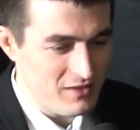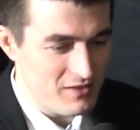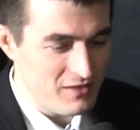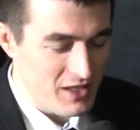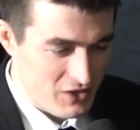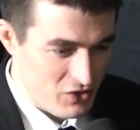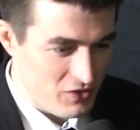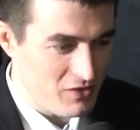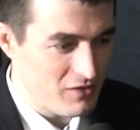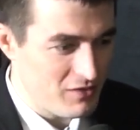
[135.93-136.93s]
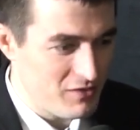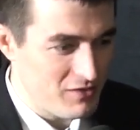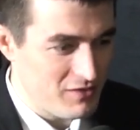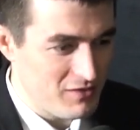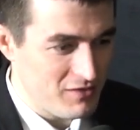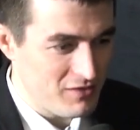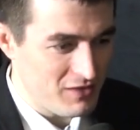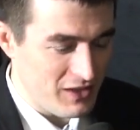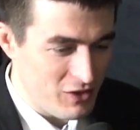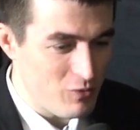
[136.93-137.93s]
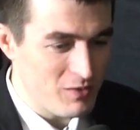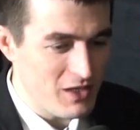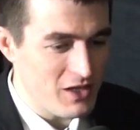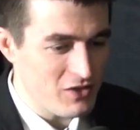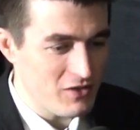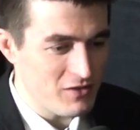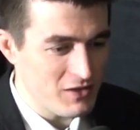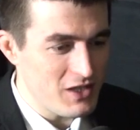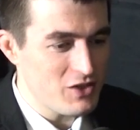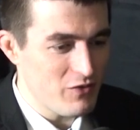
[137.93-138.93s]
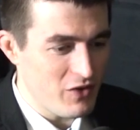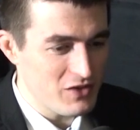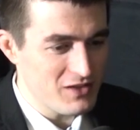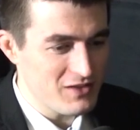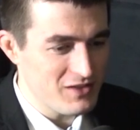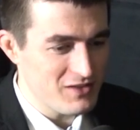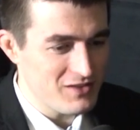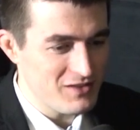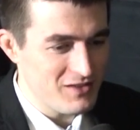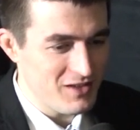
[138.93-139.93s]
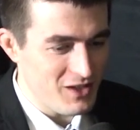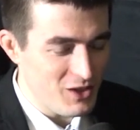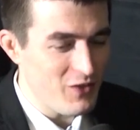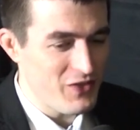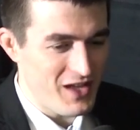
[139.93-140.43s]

nature, like human nature, of our existence. I love